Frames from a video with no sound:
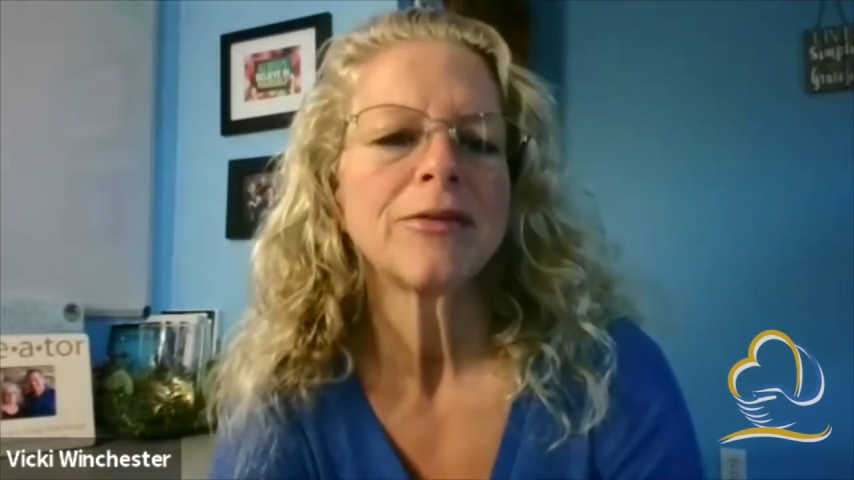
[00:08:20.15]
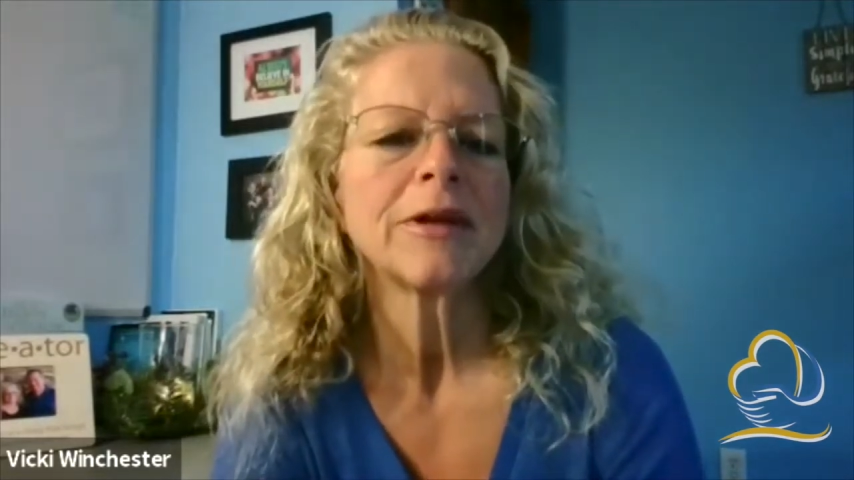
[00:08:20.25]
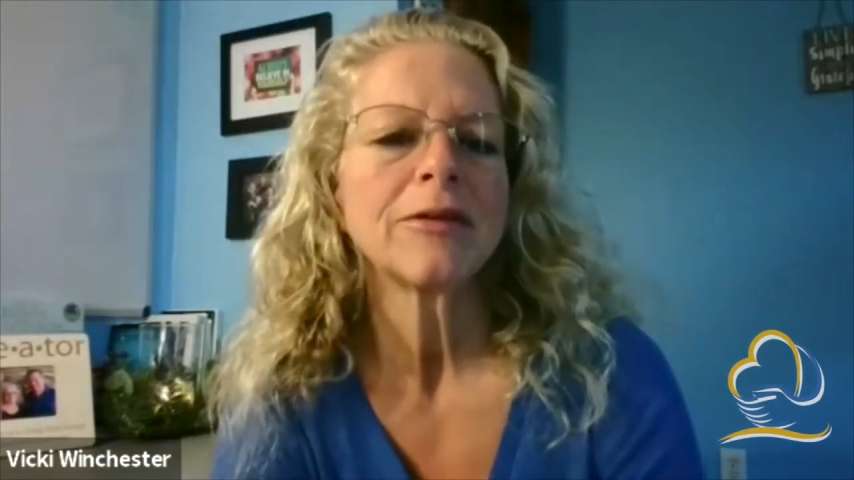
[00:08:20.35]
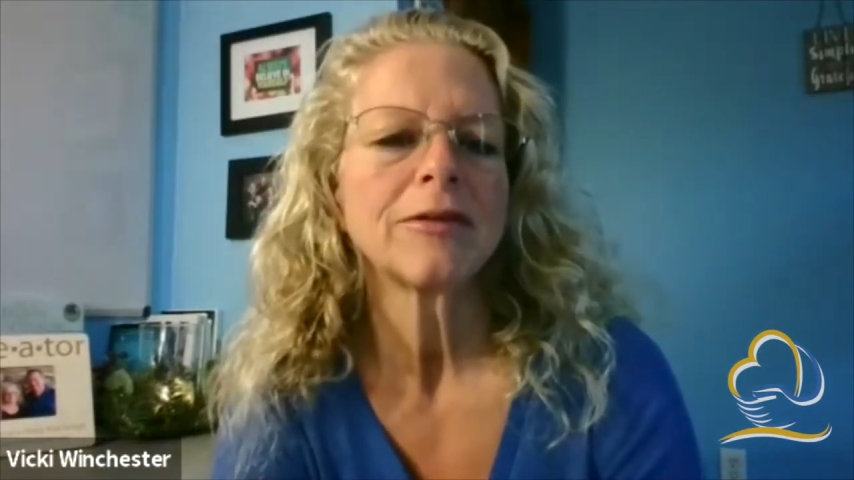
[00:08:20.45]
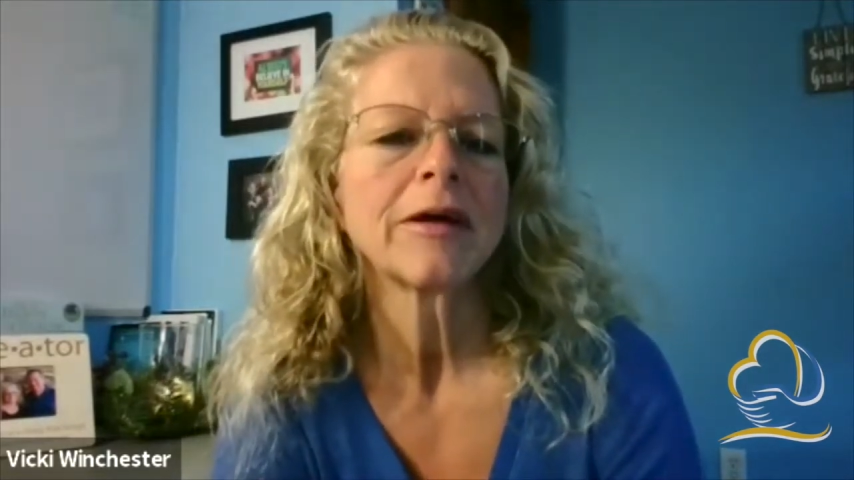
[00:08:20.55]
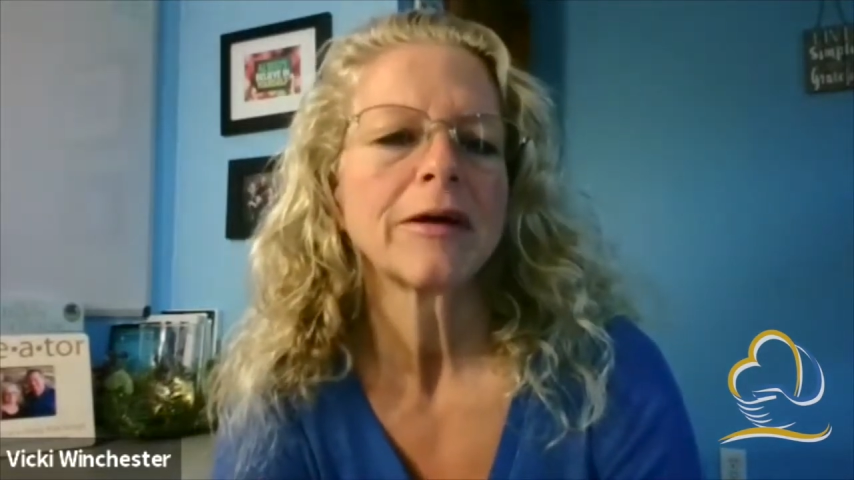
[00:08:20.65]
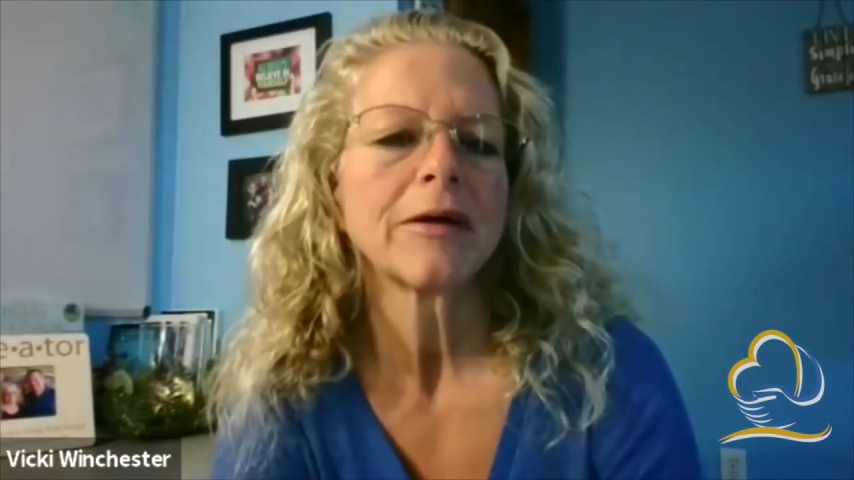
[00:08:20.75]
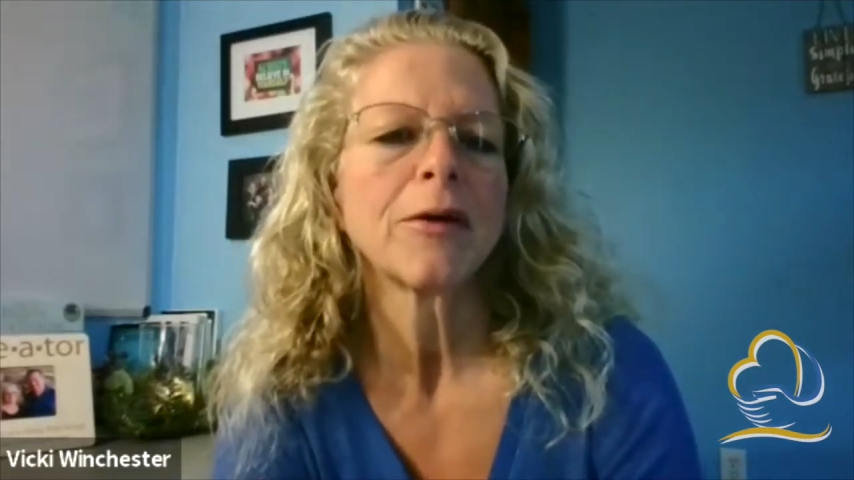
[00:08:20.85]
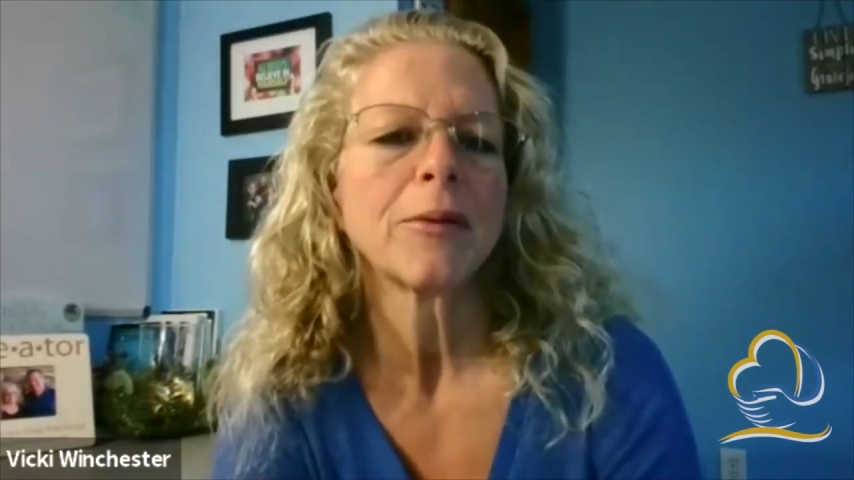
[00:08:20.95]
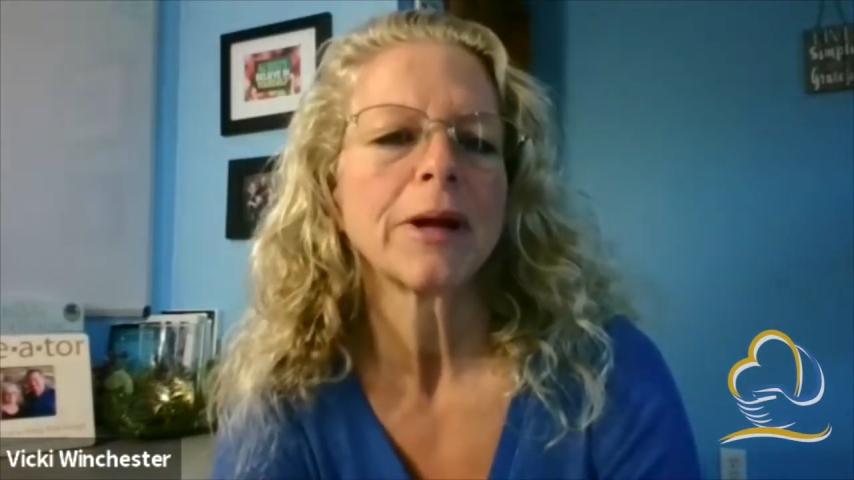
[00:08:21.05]
things that
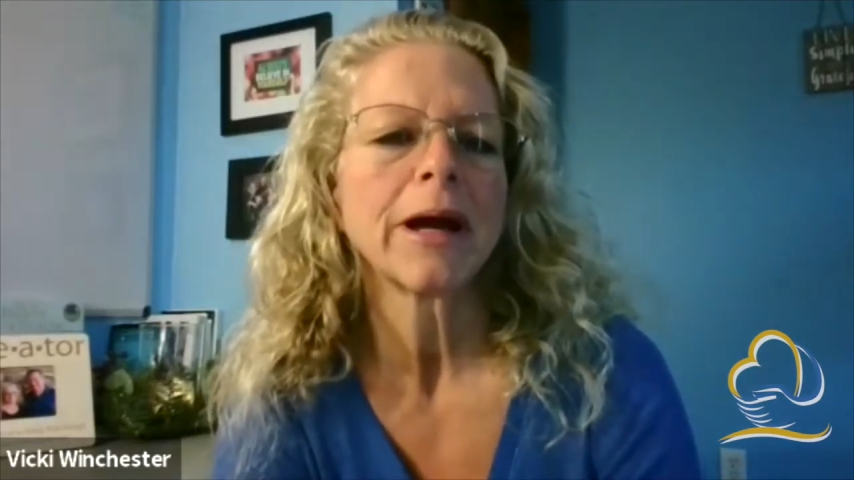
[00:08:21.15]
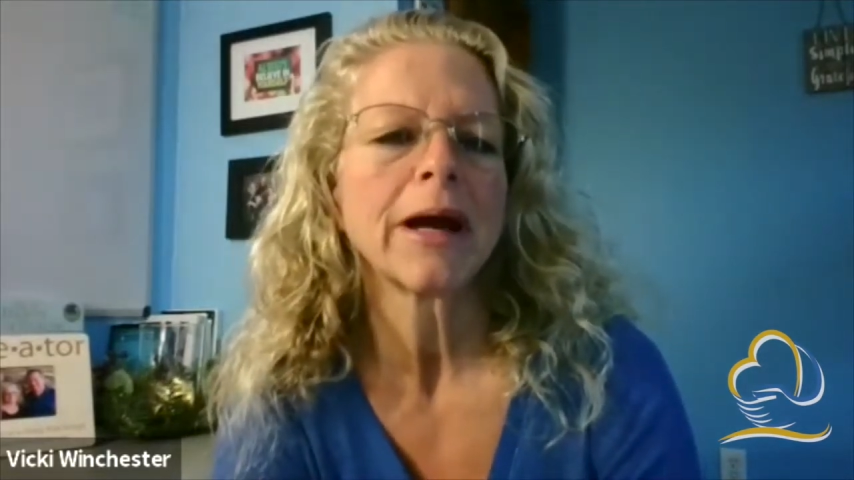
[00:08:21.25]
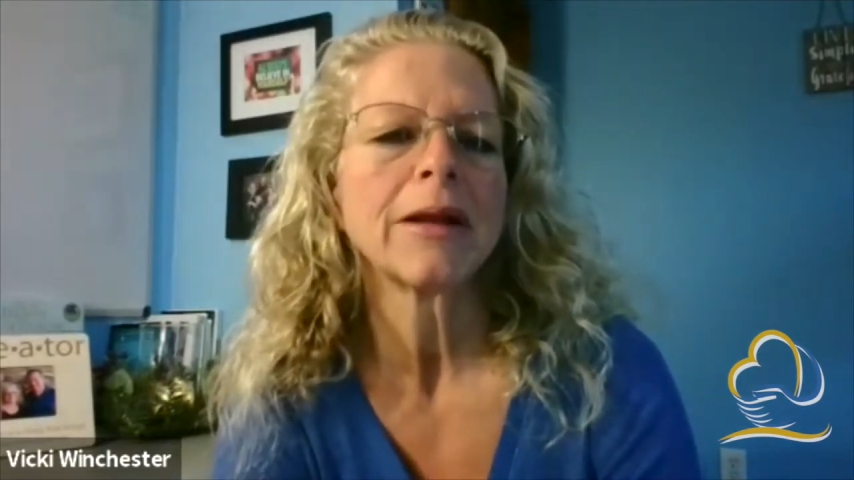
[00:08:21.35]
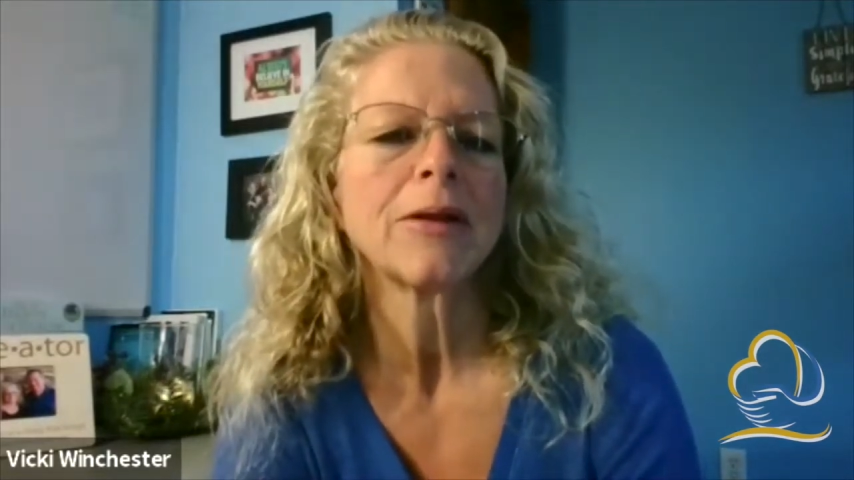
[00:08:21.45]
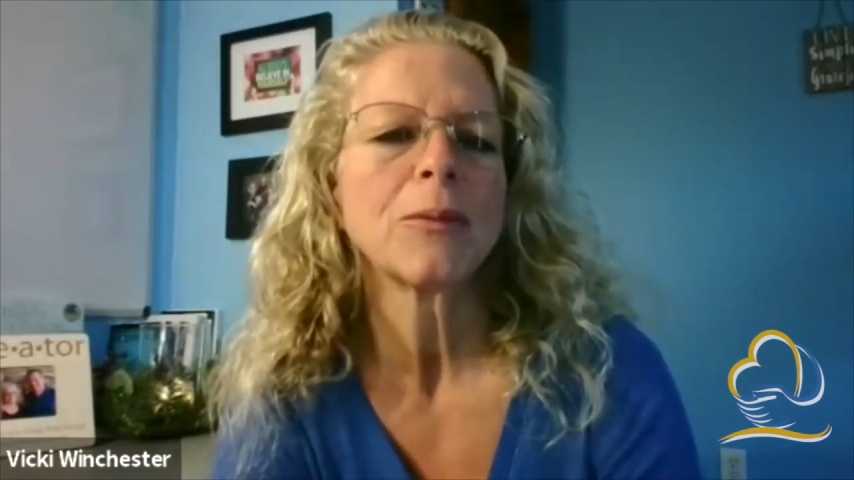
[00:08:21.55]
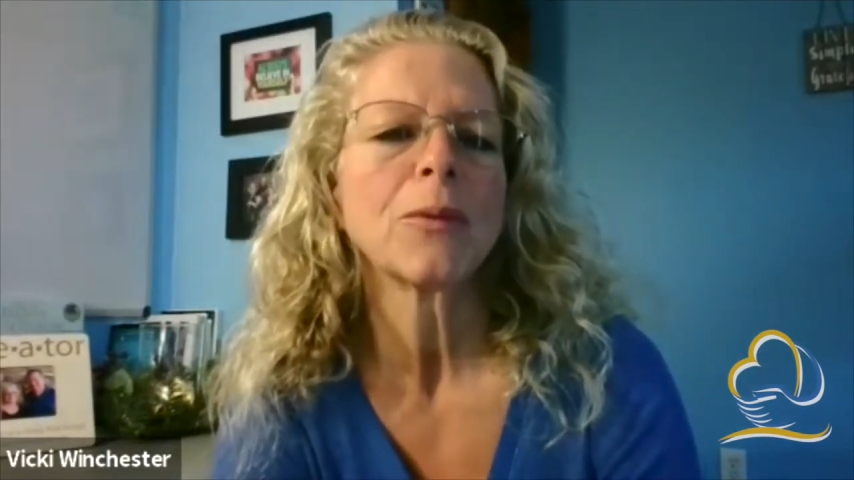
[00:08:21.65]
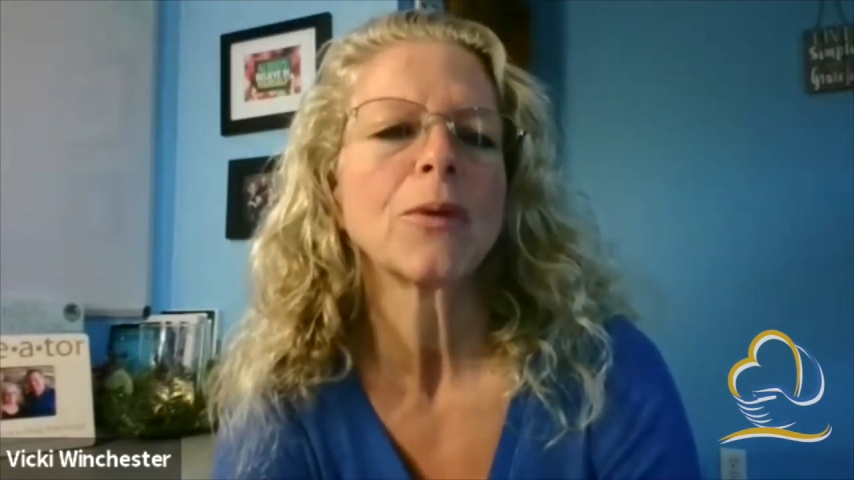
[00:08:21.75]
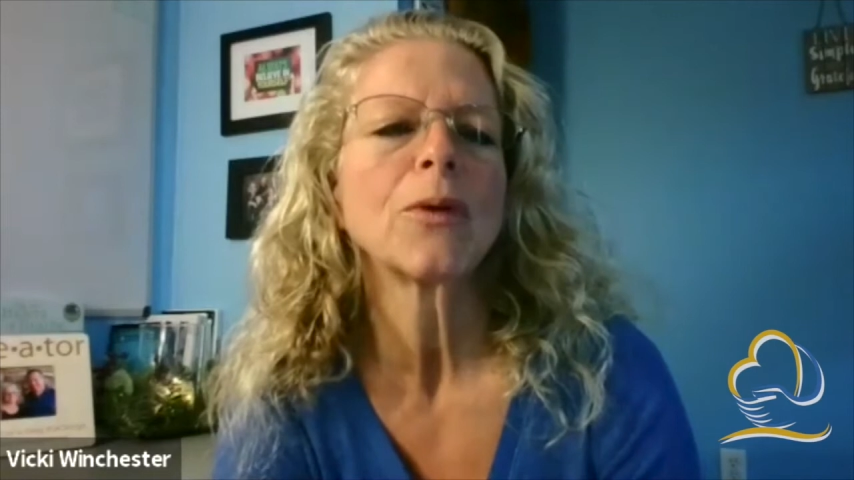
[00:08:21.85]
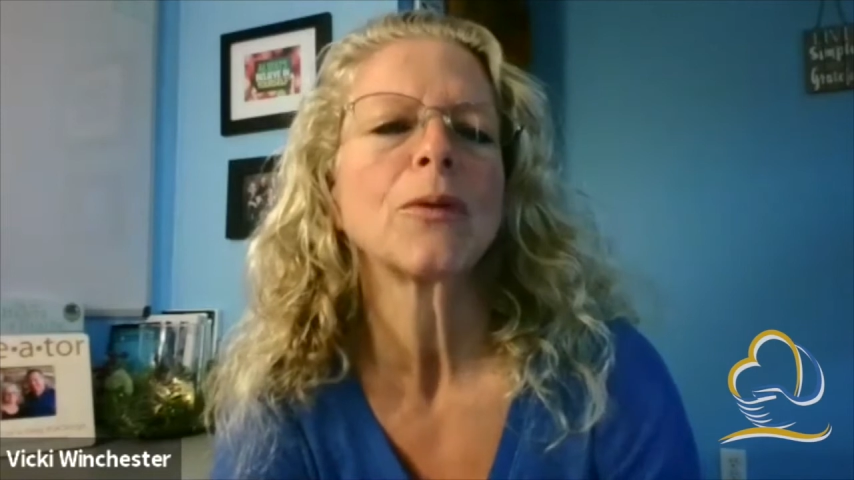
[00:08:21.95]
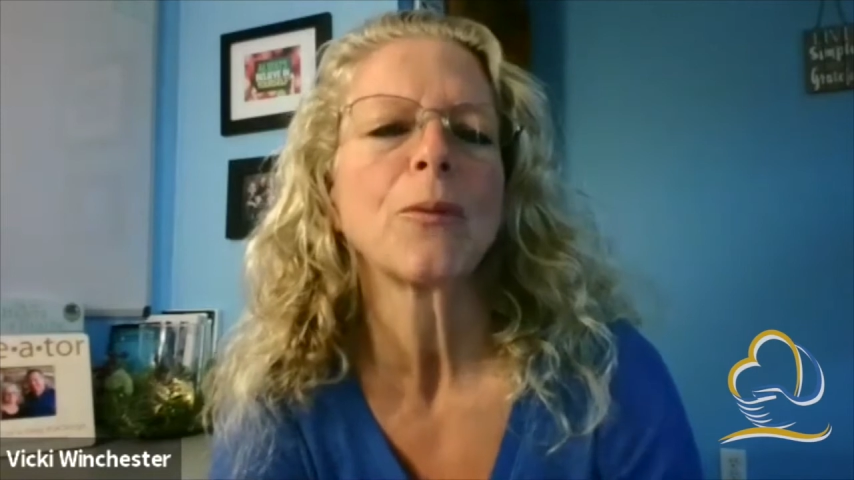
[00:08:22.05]
are going on in the world and